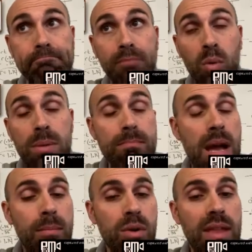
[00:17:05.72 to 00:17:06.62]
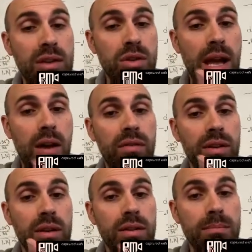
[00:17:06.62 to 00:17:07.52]
Remember that your
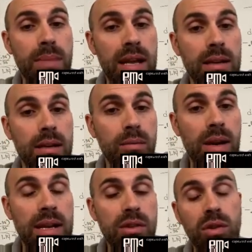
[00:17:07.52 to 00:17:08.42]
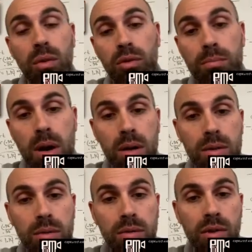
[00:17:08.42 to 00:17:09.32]
alpha, your beta radiation, those are
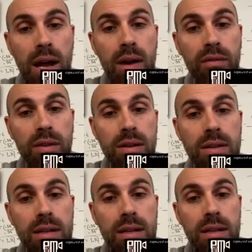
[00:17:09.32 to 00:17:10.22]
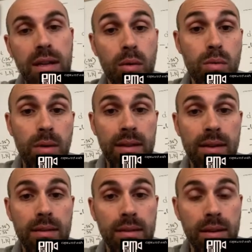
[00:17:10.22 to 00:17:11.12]
particles. Your alpha, right
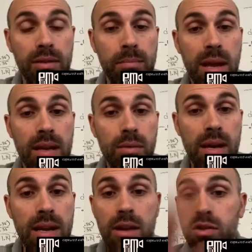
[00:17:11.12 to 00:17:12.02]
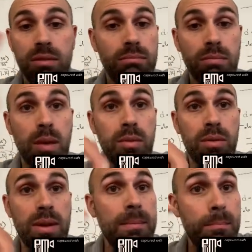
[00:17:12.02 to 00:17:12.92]
there, there's beta radiation. Number
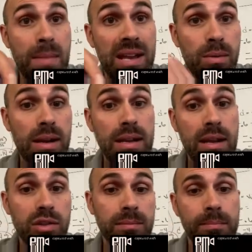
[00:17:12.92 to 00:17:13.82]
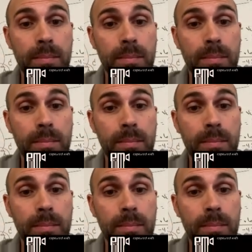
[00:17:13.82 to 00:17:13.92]
3, beta radiation.